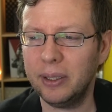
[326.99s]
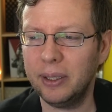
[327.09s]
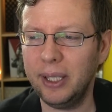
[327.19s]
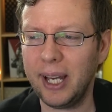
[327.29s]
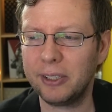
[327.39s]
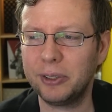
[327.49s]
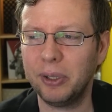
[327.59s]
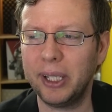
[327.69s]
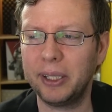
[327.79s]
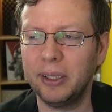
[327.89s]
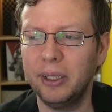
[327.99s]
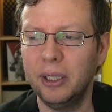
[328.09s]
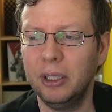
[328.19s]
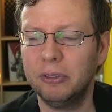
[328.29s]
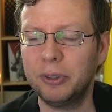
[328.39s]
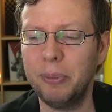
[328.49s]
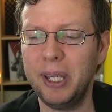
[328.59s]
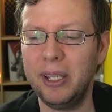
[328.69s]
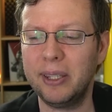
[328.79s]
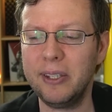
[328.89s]
yeah, so like for
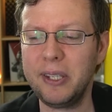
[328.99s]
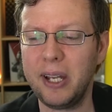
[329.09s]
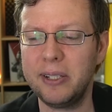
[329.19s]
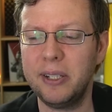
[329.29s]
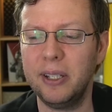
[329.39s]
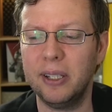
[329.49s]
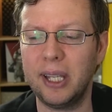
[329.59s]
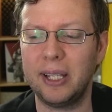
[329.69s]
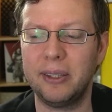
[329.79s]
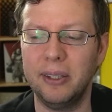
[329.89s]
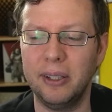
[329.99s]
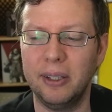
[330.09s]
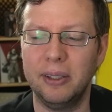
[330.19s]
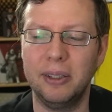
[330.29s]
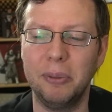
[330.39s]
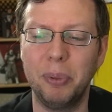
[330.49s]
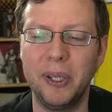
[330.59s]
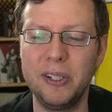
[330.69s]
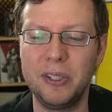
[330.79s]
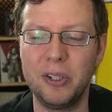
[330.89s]
me, this idea that the the
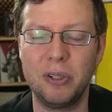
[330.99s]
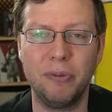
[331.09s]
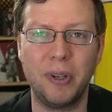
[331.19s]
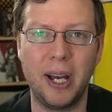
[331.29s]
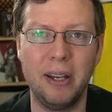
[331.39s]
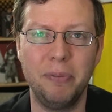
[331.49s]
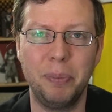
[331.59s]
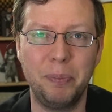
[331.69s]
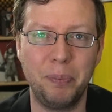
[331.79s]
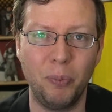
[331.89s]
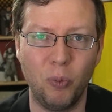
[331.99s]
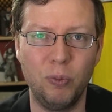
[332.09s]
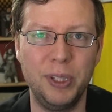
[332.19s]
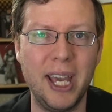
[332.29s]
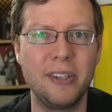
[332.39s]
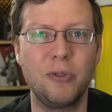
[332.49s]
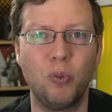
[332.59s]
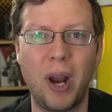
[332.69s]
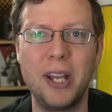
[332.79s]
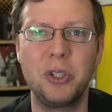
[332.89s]
PlayStation 5, yes,
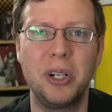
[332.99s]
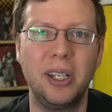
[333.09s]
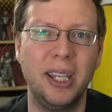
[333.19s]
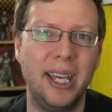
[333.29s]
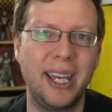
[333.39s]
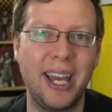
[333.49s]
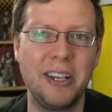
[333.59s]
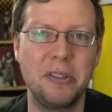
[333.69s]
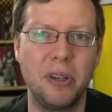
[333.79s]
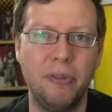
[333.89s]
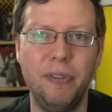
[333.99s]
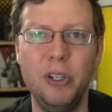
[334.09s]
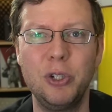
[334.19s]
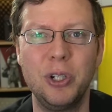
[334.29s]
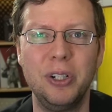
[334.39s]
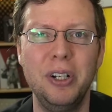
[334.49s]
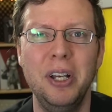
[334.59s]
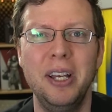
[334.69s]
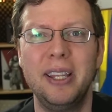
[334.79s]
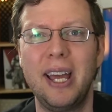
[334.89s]
Ratchet and Clank has a feature
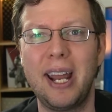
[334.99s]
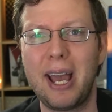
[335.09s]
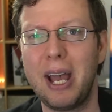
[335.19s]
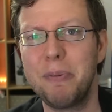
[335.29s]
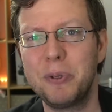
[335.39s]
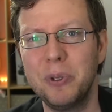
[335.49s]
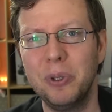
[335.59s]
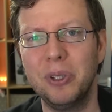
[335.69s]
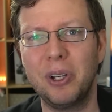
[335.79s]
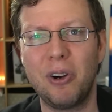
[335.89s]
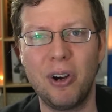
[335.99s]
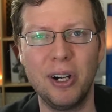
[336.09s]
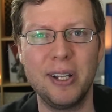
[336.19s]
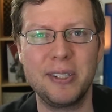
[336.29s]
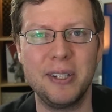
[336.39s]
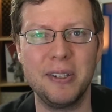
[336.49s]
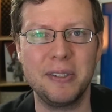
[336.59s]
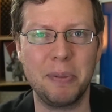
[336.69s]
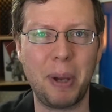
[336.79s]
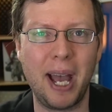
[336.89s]
that absolutely
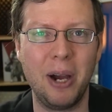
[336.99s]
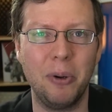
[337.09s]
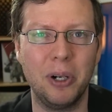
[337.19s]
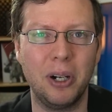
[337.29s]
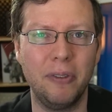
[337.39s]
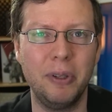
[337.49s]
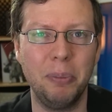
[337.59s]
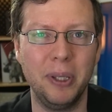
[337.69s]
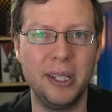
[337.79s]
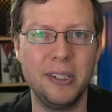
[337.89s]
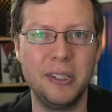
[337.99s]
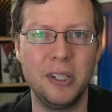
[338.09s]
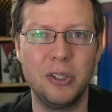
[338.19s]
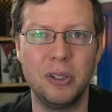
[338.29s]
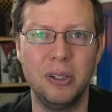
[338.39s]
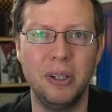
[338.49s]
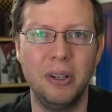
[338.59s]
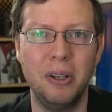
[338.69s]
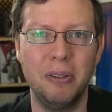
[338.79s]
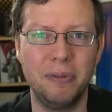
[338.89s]
harnesses the power of the PlayStation
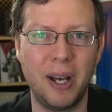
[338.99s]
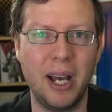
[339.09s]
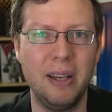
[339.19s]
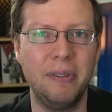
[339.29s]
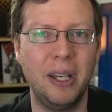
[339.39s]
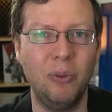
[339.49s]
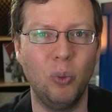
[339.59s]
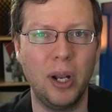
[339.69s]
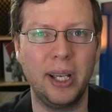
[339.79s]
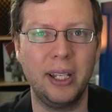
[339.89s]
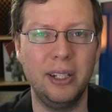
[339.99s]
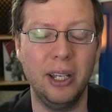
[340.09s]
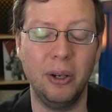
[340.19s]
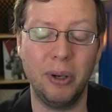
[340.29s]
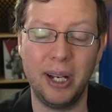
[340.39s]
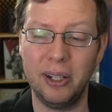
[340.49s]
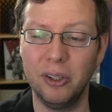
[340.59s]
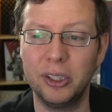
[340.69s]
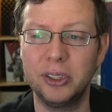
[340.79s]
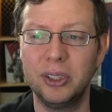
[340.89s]
5 and what it can do. And it
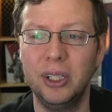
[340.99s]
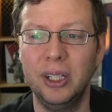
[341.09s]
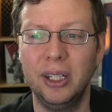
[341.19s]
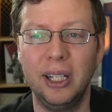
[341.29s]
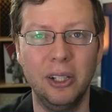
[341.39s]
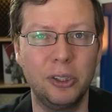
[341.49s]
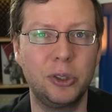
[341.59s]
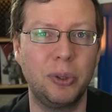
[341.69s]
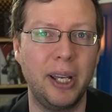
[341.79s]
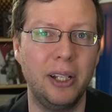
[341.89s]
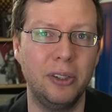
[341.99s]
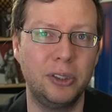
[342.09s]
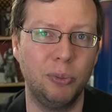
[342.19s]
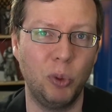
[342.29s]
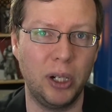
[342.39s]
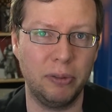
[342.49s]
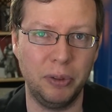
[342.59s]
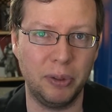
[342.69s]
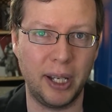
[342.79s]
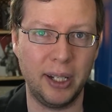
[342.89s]
looks it looks great. It looks
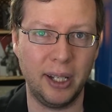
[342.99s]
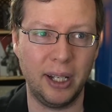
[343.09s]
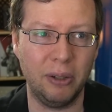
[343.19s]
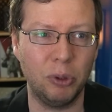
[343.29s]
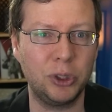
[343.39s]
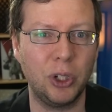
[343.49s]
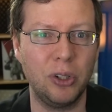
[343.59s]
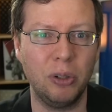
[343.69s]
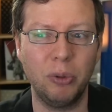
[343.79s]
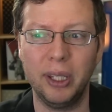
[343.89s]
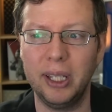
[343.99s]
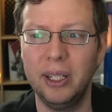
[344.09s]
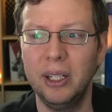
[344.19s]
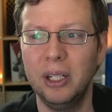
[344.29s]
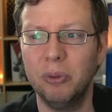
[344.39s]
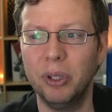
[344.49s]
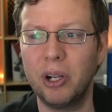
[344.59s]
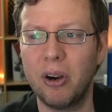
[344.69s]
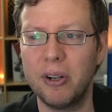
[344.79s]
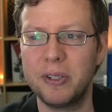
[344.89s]
wonderful, right? Uh, Returnal really, really
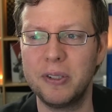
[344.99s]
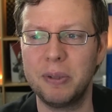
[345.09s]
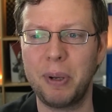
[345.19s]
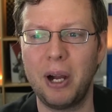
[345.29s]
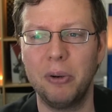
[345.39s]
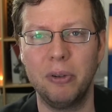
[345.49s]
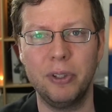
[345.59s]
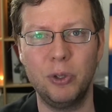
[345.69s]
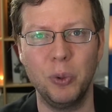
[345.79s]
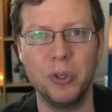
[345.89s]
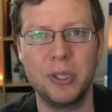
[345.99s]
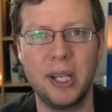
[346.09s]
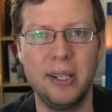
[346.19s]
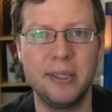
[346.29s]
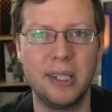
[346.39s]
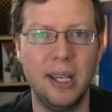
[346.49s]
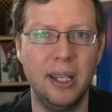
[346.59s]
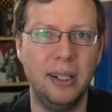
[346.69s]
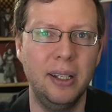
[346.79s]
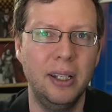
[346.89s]
harnesses the power of the dual sense
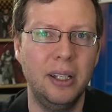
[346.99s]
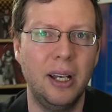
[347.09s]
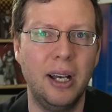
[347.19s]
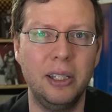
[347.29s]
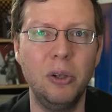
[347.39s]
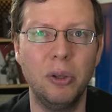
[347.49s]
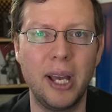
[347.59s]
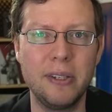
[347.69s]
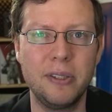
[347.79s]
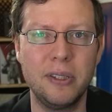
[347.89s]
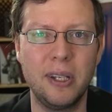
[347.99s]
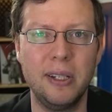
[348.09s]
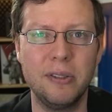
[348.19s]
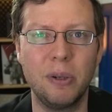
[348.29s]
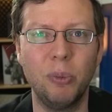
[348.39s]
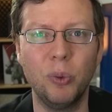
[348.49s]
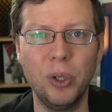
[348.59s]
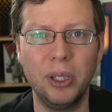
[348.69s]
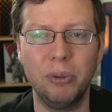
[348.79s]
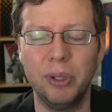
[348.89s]
and uh, utilizes it in some
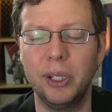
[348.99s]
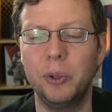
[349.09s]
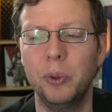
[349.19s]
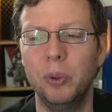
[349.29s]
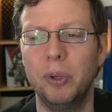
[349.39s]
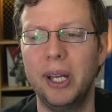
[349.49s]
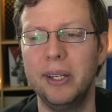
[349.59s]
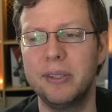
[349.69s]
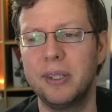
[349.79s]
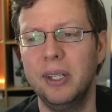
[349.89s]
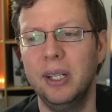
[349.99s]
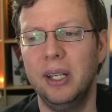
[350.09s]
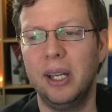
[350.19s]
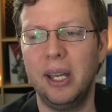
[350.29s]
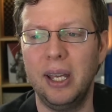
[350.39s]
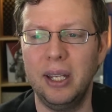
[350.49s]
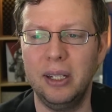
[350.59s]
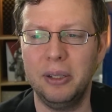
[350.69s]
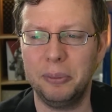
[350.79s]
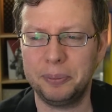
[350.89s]
really, really cool ways.
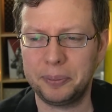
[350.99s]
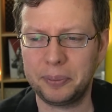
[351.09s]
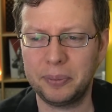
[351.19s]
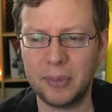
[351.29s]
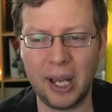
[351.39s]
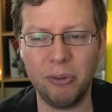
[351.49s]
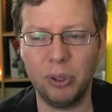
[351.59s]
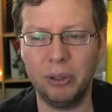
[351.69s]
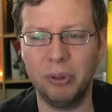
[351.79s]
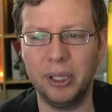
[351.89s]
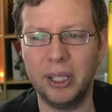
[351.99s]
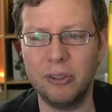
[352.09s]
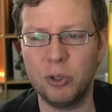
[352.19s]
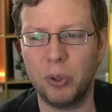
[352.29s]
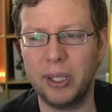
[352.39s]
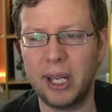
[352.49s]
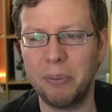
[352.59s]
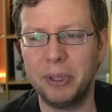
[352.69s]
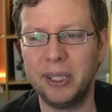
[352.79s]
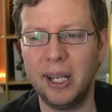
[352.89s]
And I really, really enjoy
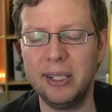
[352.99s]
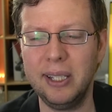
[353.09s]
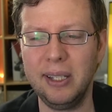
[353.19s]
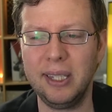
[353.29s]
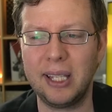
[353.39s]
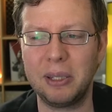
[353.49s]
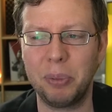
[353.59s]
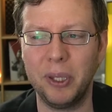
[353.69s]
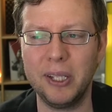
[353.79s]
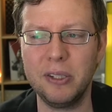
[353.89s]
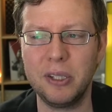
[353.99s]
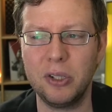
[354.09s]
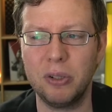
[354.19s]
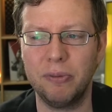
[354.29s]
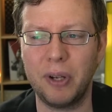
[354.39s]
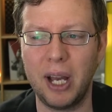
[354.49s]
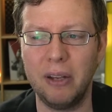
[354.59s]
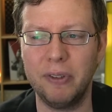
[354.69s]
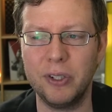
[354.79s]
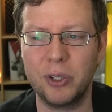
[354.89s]
that. But the idea that the PlayStation
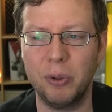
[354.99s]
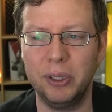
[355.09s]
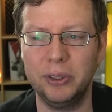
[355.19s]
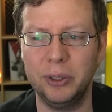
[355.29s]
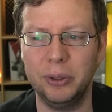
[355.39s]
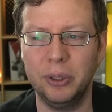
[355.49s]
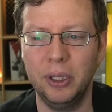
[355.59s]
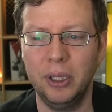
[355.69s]
5 is going to